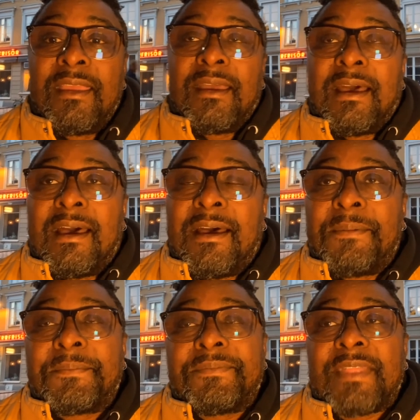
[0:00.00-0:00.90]

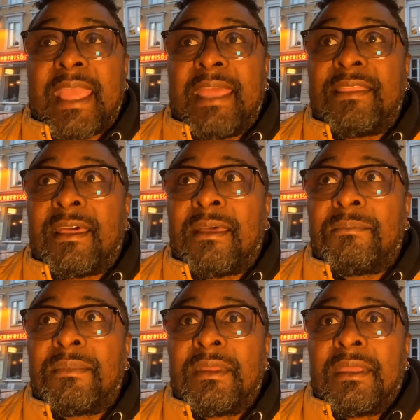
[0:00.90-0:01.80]
Um, and,
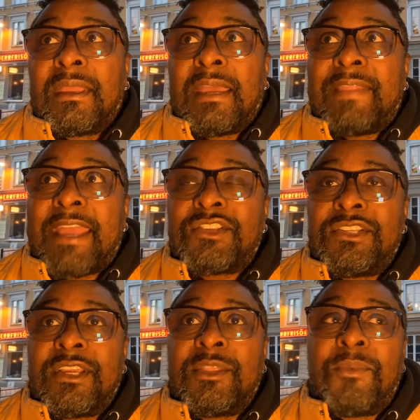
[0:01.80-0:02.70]
um, and they actually
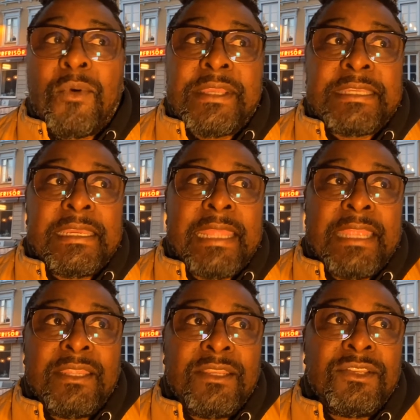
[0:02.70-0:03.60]
took the boys in
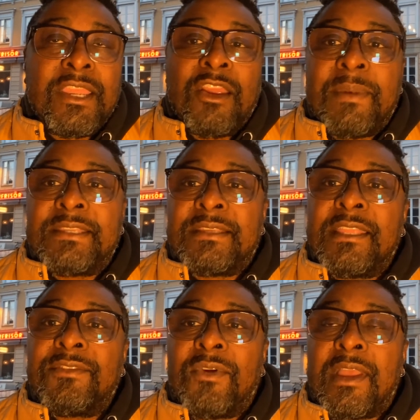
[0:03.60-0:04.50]
and, and took care of my
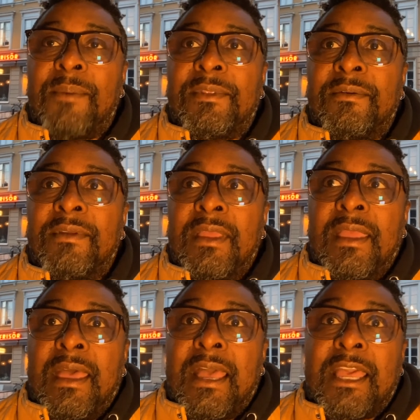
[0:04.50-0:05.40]
sons for a couple of,
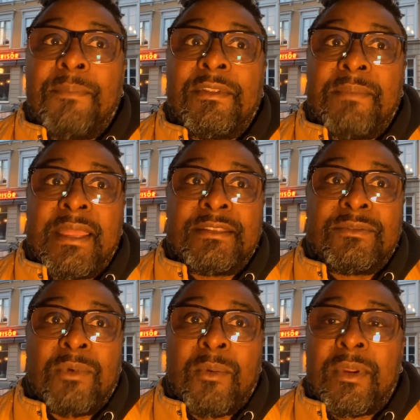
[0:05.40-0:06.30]
a couple of months
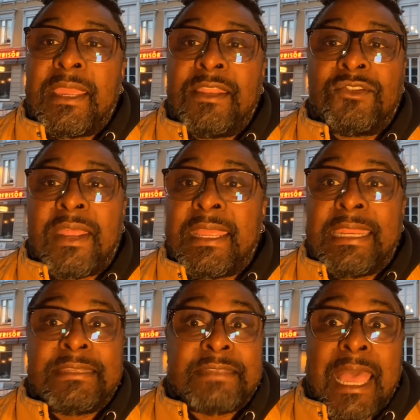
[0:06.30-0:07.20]
while we were getting, trying to get
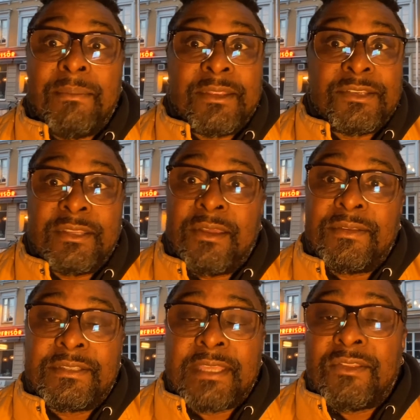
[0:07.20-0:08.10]
established, you know,
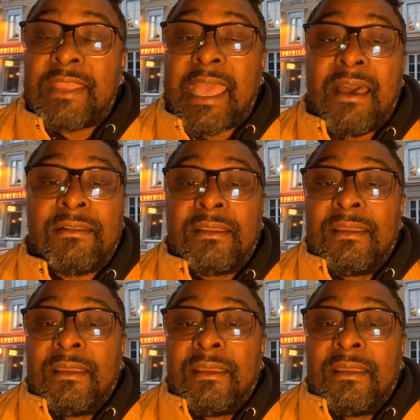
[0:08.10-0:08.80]
in Southern Cal.